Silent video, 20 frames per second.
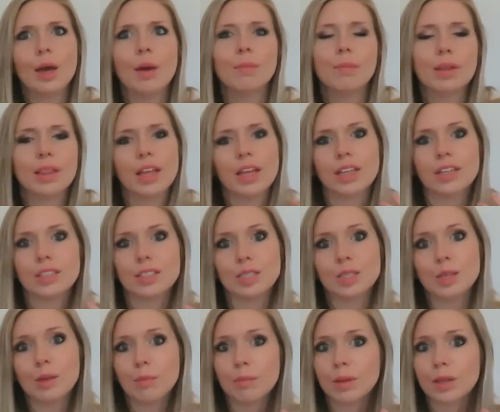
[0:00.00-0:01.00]
I mean, they look
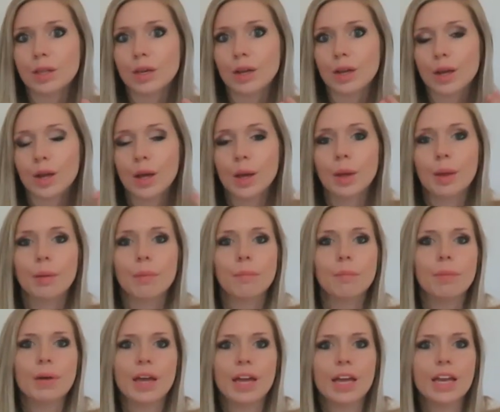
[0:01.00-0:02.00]
similar,
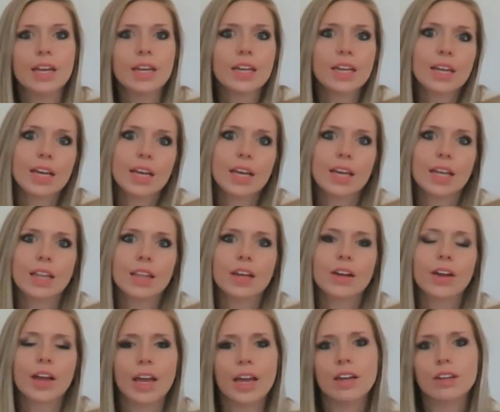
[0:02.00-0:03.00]
but
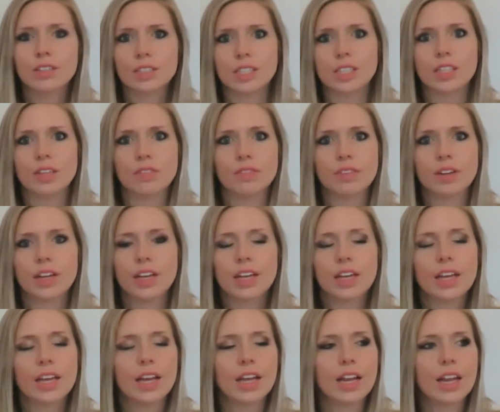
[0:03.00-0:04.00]
their hair is different,
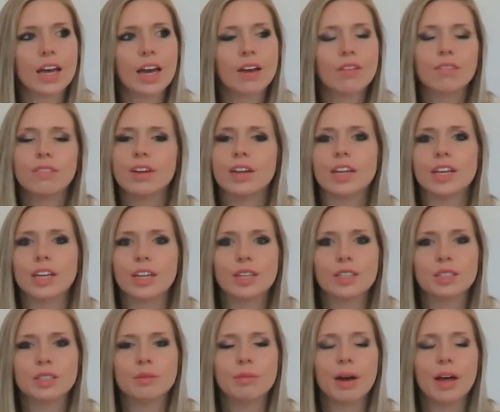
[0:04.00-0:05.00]
and I'm very
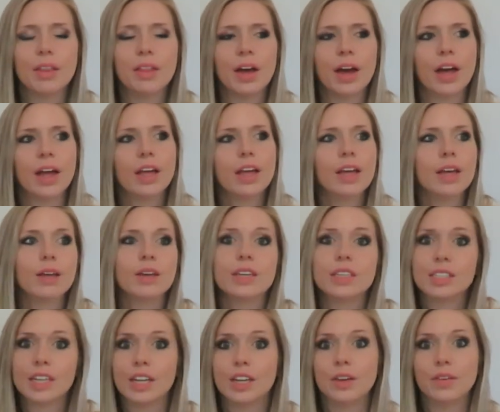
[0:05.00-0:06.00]
curious about that
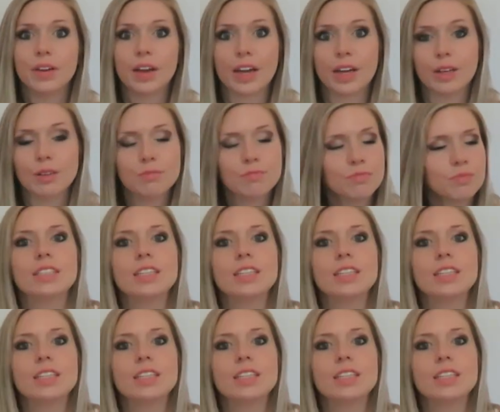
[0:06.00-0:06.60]
because I do hair.